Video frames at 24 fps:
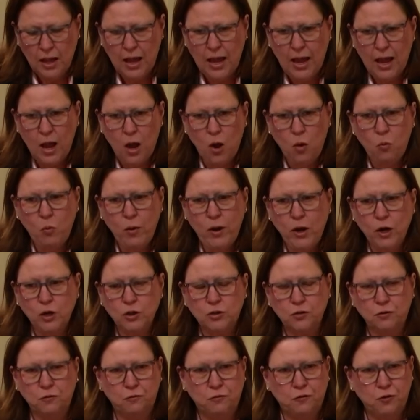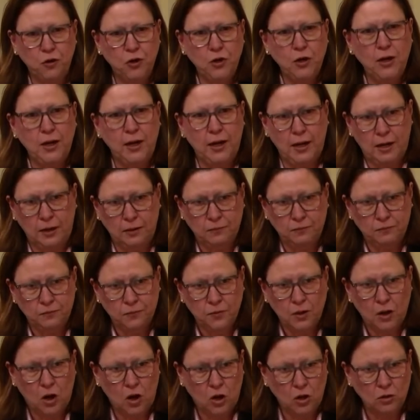how we are diverting
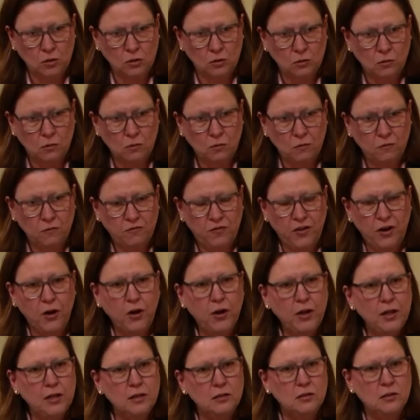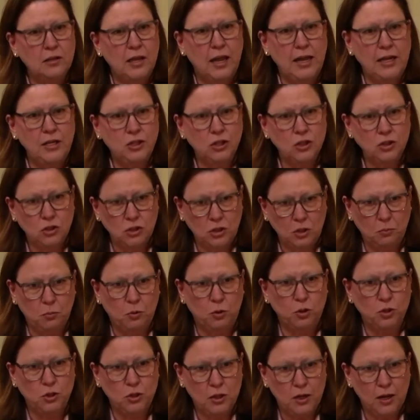our various agency
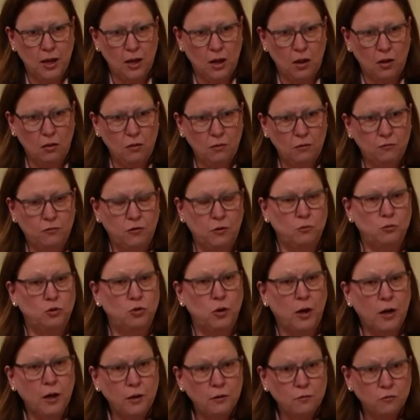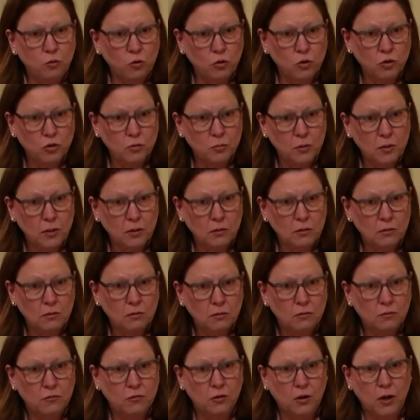personnel from drug enforcement,
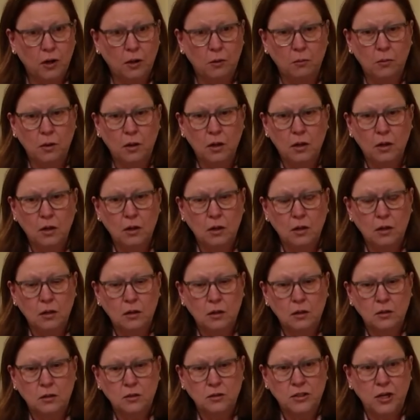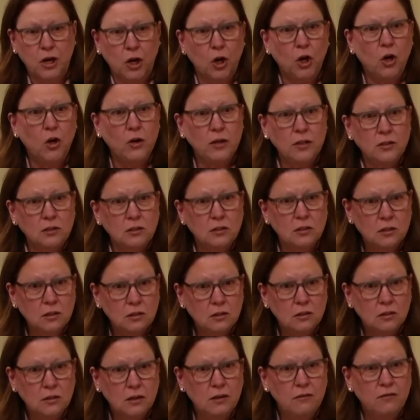from terrorist
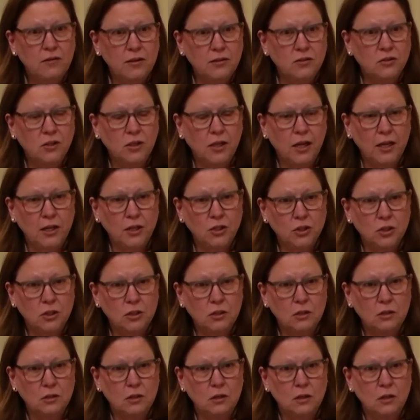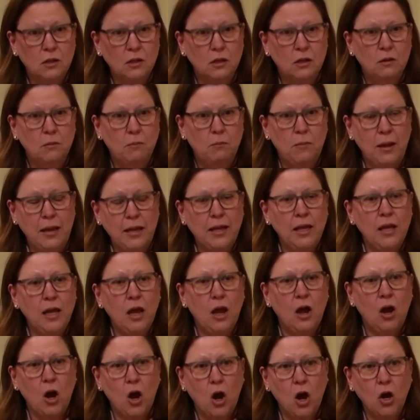investigation,
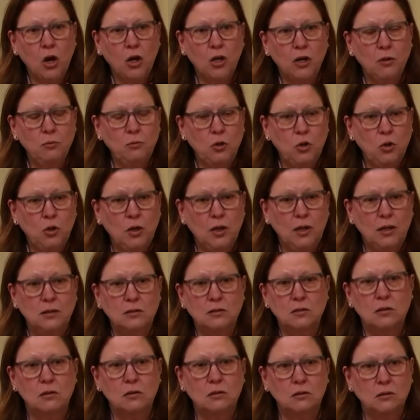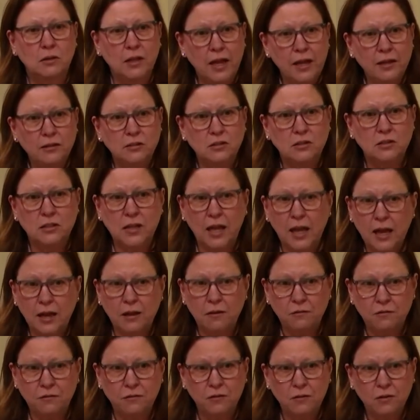making our communities less
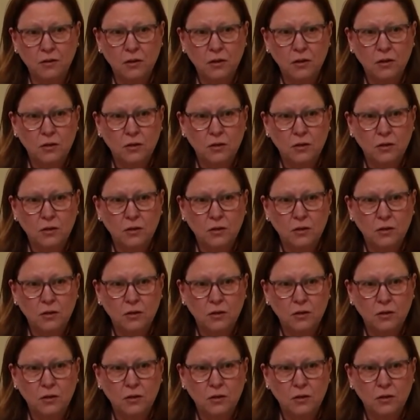safe